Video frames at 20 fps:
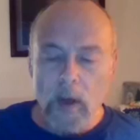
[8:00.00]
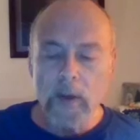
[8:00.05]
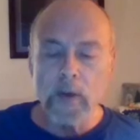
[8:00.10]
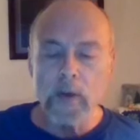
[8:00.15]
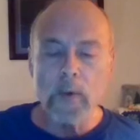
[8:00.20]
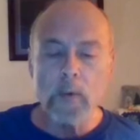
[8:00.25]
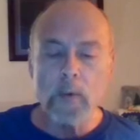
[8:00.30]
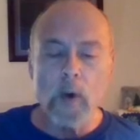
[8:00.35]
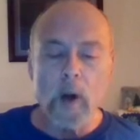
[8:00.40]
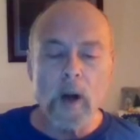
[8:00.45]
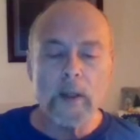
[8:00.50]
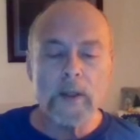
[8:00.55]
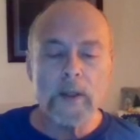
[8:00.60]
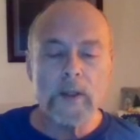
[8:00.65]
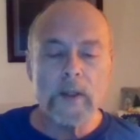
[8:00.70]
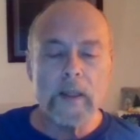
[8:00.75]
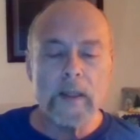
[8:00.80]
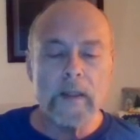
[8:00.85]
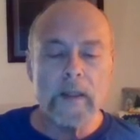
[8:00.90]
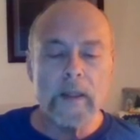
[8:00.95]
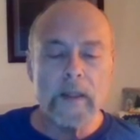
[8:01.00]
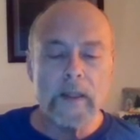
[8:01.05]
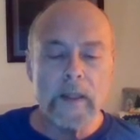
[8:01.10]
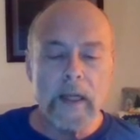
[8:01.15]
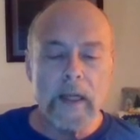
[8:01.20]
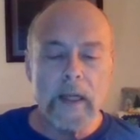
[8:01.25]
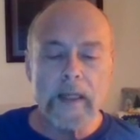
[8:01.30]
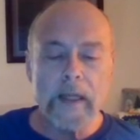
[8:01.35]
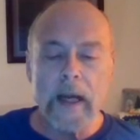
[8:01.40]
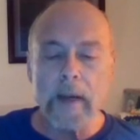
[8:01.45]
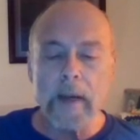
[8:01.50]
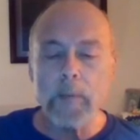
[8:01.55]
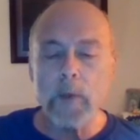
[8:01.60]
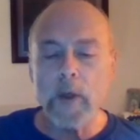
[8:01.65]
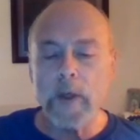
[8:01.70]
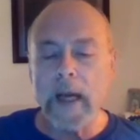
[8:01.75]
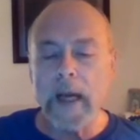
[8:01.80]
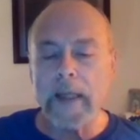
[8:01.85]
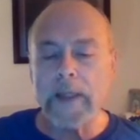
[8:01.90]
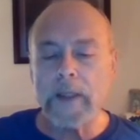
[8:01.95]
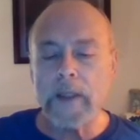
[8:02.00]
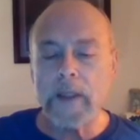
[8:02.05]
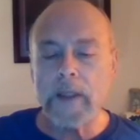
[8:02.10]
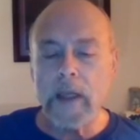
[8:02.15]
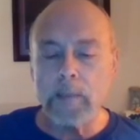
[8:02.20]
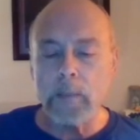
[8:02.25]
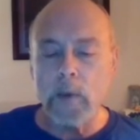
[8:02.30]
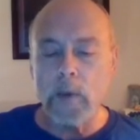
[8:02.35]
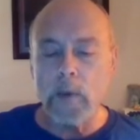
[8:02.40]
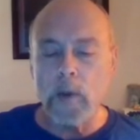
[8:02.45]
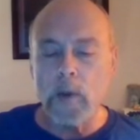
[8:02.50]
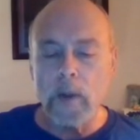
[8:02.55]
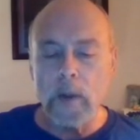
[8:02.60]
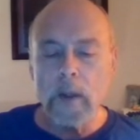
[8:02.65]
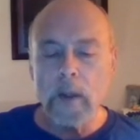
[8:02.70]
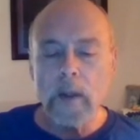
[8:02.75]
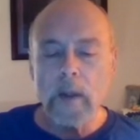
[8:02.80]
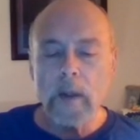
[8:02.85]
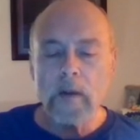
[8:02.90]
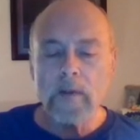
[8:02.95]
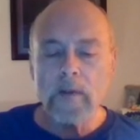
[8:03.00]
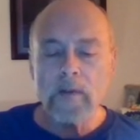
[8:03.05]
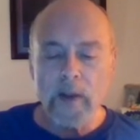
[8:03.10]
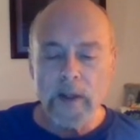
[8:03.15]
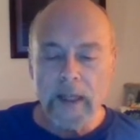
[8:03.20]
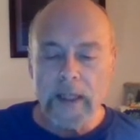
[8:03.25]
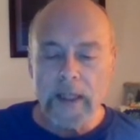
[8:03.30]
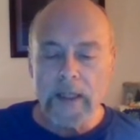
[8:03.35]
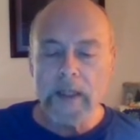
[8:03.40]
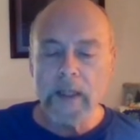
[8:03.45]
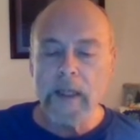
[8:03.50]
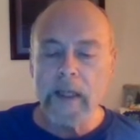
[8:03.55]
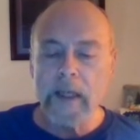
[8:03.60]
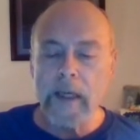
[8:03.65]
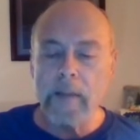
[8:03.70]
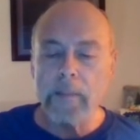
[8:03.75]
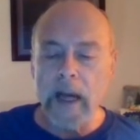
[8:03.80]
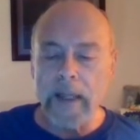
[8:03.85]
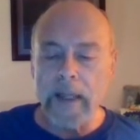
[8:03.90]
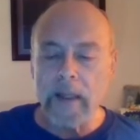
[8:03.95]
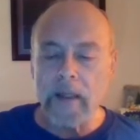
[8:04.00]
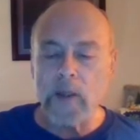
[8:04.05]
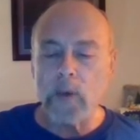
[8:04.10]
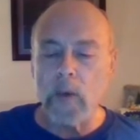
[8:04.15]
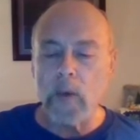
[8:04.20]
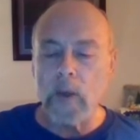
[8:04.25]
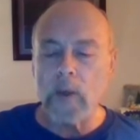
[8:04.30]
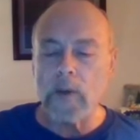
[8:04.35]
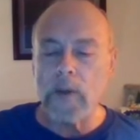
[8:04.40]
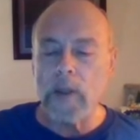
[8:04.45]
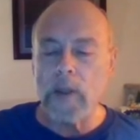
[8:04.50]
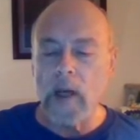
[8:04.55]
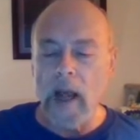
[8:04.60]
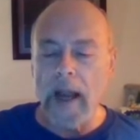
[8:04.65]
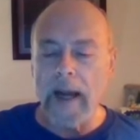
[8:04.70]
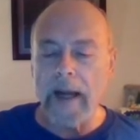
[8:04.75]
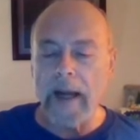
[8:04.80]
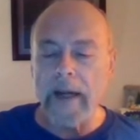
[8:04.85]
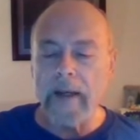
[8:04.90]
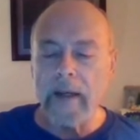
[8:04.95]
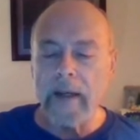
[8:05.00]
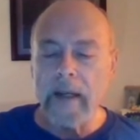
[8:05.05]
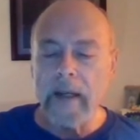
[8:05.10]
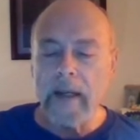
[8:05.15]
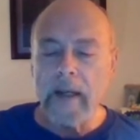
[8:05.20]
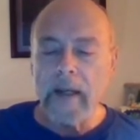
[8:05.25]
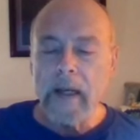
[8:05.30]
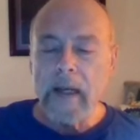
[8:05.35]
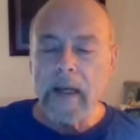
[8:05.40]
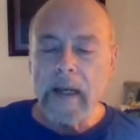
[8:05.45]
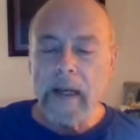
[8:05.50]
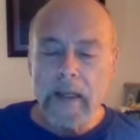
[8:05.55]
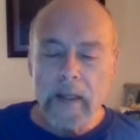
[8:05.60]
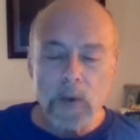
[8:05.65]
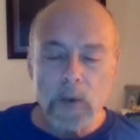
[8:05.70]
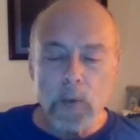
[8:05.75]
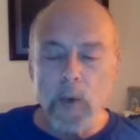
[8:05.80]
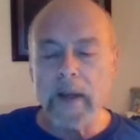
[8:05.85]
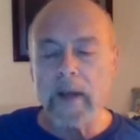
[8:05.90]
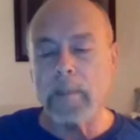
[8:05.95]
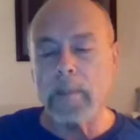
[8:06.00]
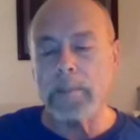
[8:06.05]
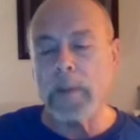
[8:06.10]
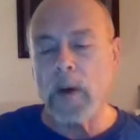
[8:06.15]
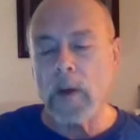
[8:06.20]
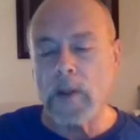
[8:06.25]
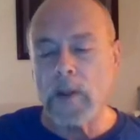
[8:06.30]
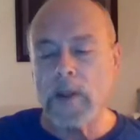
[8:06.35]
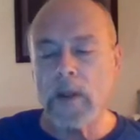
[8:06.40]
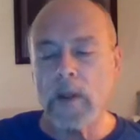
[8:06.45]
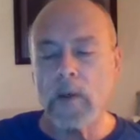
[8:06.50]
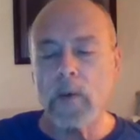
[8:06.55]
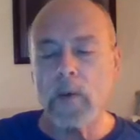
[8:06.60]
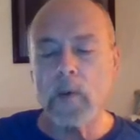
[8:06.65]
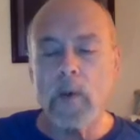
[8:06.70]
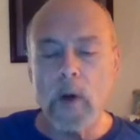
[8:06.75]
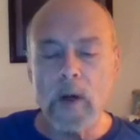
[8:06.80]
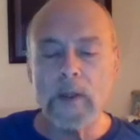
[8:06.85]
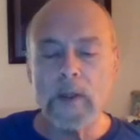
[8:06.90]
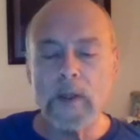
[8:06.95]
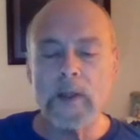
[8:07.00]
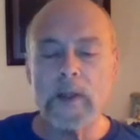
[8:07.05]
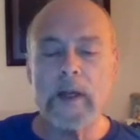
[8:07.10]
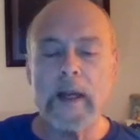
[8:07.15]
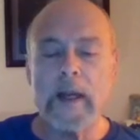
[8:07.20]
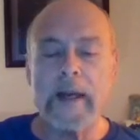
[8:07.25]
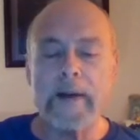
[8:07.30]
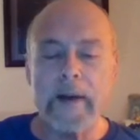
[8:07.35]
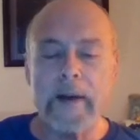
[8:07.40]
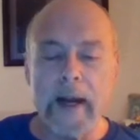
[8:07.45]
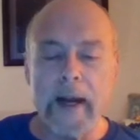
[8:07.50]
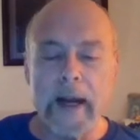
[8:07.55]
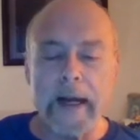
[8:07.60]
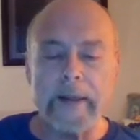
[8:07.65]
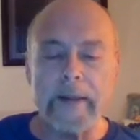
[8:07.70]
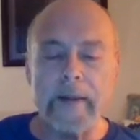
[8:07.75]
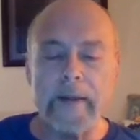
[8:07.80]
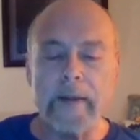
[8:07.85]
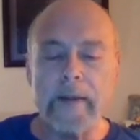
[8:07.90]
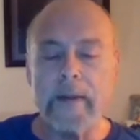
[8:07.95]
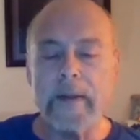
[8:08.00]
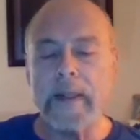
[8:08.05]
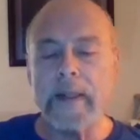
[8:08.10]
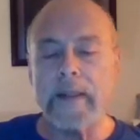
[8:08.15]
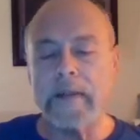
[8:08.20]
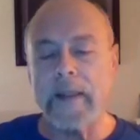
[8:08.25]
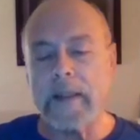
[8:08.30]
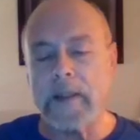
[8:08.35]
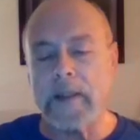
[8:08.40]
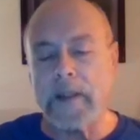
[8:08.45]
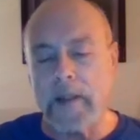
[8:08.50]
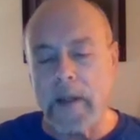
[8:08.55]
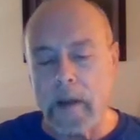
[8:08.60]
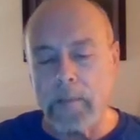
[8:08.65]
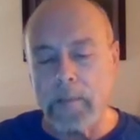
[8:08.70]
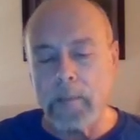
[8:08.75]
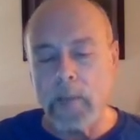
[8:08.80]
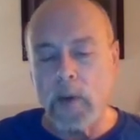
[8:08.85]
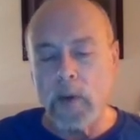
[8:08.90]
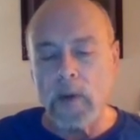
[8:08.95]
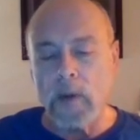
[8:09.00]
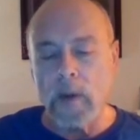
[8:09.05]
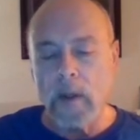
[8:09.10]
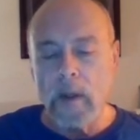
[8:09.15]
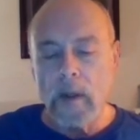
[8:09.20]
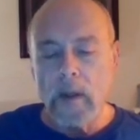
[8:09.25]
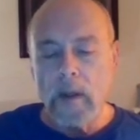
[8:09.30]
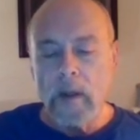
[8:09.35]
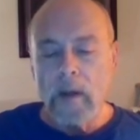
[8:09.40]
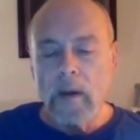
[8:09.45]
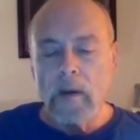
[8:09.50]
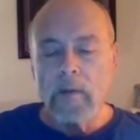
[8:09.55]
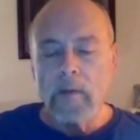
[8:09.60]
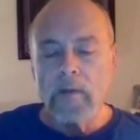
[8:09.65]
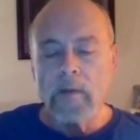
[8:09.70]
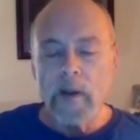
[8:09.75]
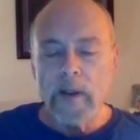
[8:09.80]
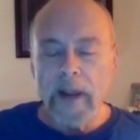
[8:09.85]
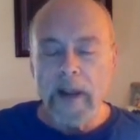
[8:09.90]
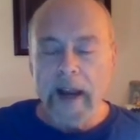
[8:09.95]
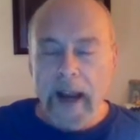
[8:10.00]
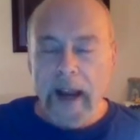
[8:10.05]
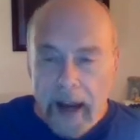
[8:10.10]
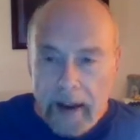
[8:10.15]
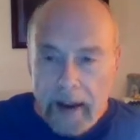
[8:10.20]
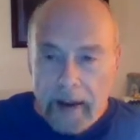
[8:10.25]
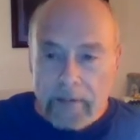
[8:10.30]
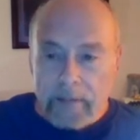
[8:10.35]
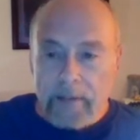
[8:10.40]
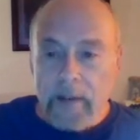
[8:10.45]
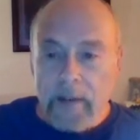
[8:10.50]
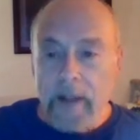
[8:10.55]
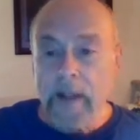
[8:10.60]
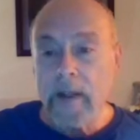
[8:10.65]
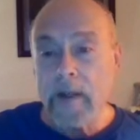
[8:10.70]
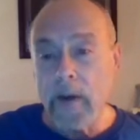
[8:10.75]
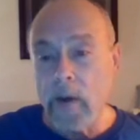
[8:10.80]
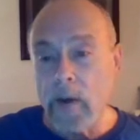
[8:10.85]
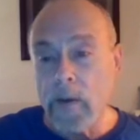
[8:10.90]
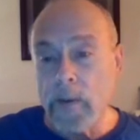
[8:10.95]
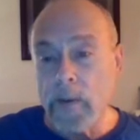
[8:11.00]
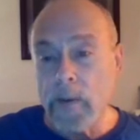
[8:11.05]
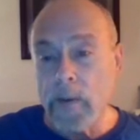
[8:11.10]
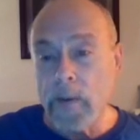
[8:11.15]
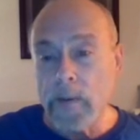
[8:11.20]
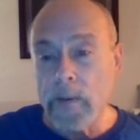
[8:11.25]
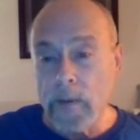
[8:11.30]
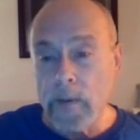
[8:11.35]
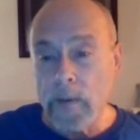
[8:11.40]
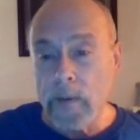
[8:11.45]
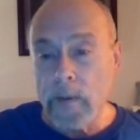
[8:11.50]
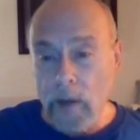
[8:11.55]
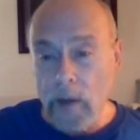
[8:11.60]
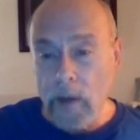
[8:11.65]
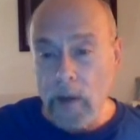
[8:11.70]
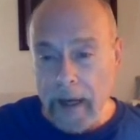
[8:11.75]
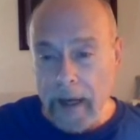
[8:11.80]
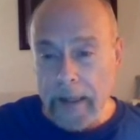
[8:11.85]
who walks in the daytime will not stumble, for they see by this world's light. It is when a person walks at night that they stumble, for they have no light.'